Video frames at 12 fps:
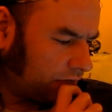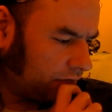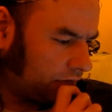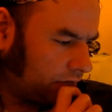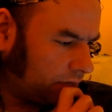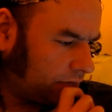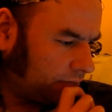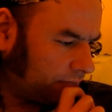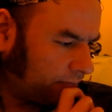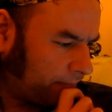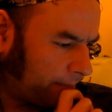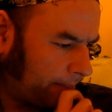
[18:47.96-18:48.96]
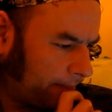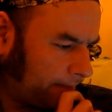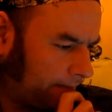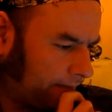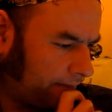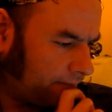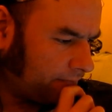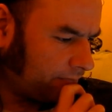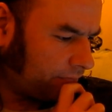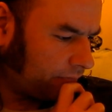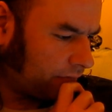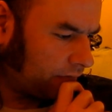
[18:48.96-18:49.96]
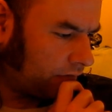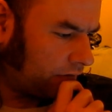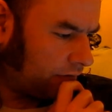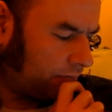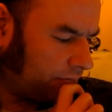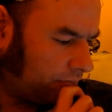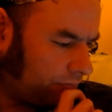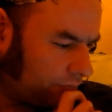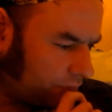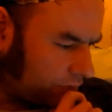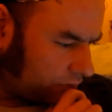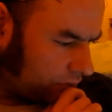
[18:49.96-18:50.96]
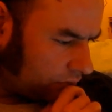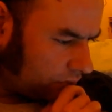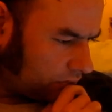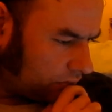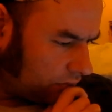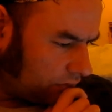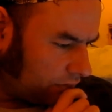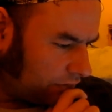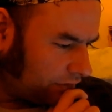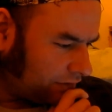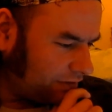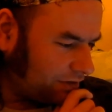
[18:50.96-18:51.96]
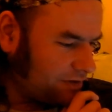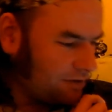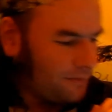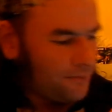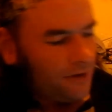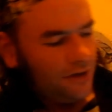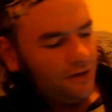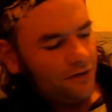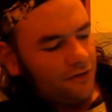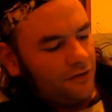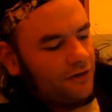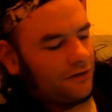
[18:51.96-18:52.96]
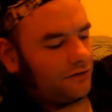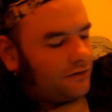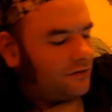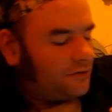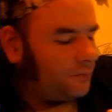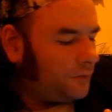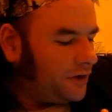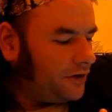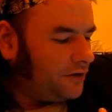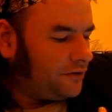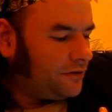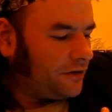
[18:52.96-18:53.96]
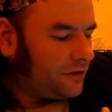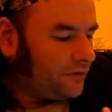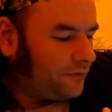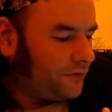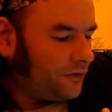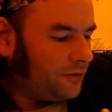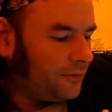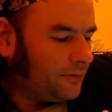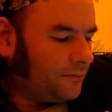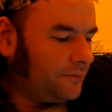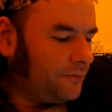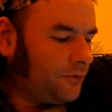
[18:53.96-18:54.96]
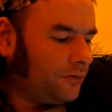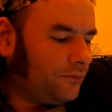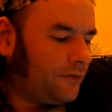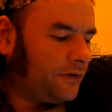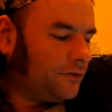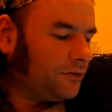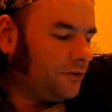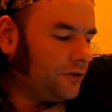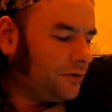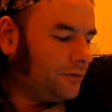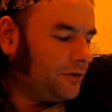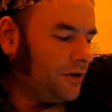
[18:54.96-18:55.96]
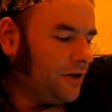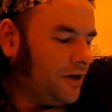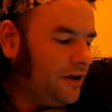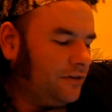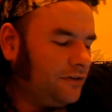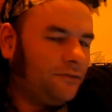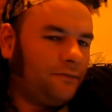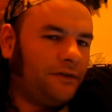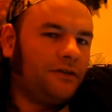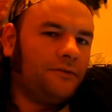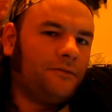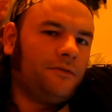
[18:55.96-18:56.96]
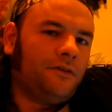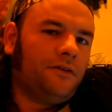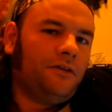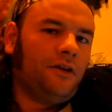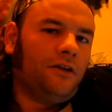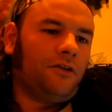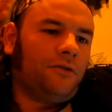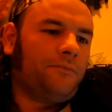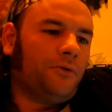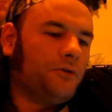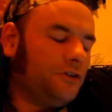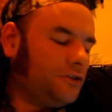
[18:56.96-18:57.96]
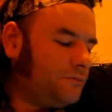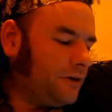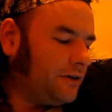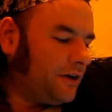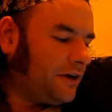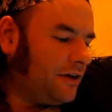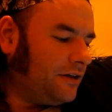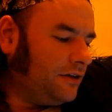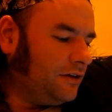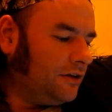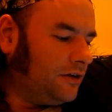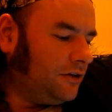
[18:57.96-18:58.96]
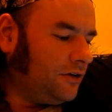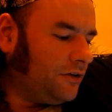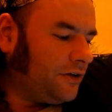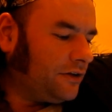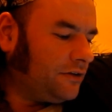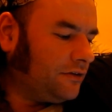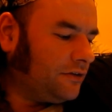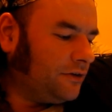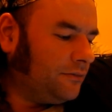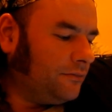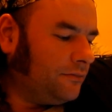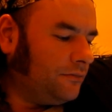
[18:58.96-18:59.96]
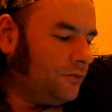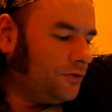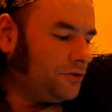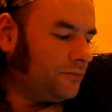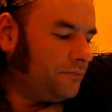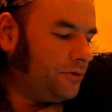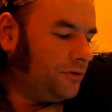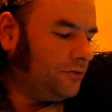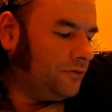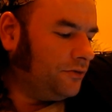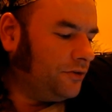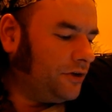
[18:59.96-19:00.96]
could go on. The addiction to media thing is the weirdest thing I find about Warren Farrell's argument. So the fact that a lot of boys spend a lot of their time watching porn